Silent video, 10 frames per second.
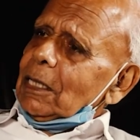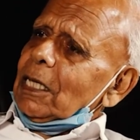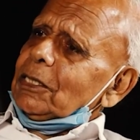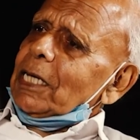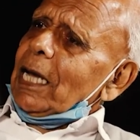
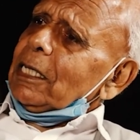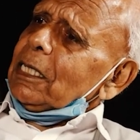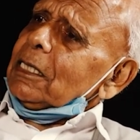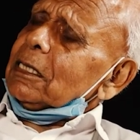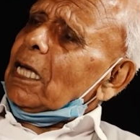The
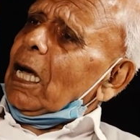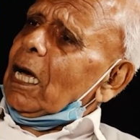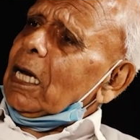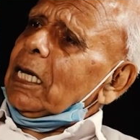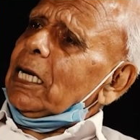Chinese
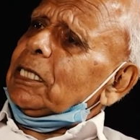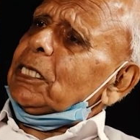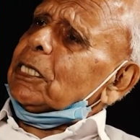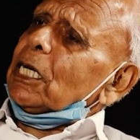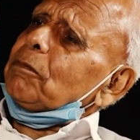are a
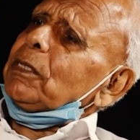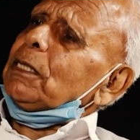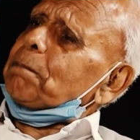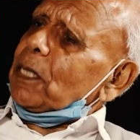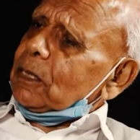
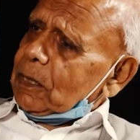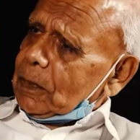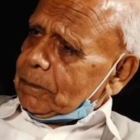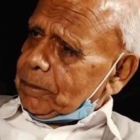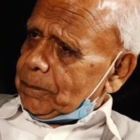determined
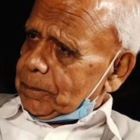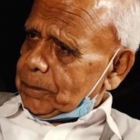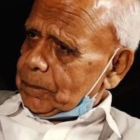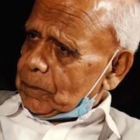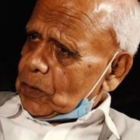person,
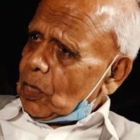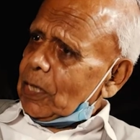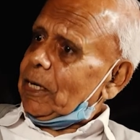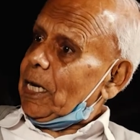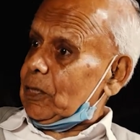or
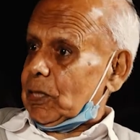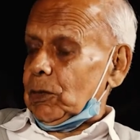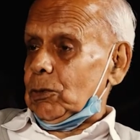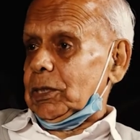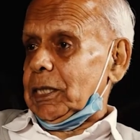a race, I
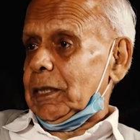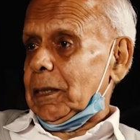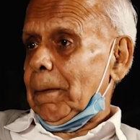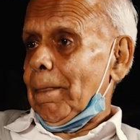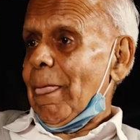would say,
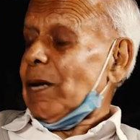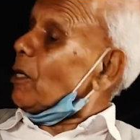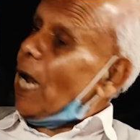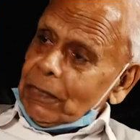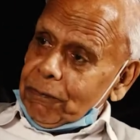
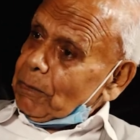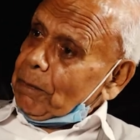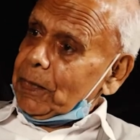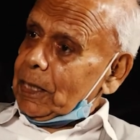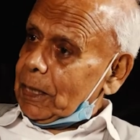right from the
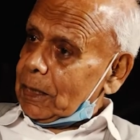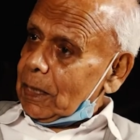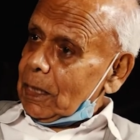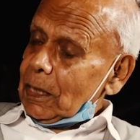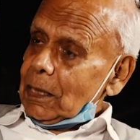beginning.
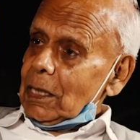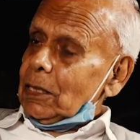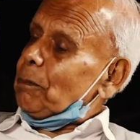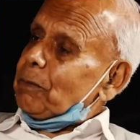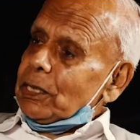
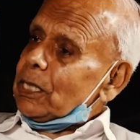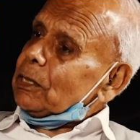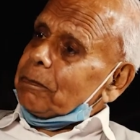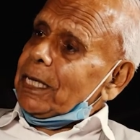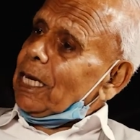The
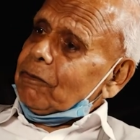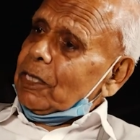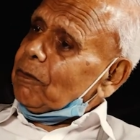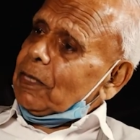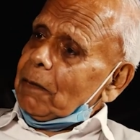British may have
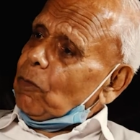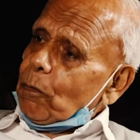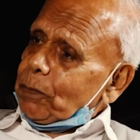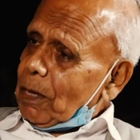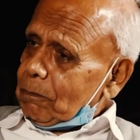given them
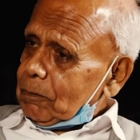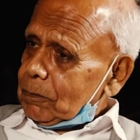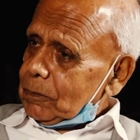opium,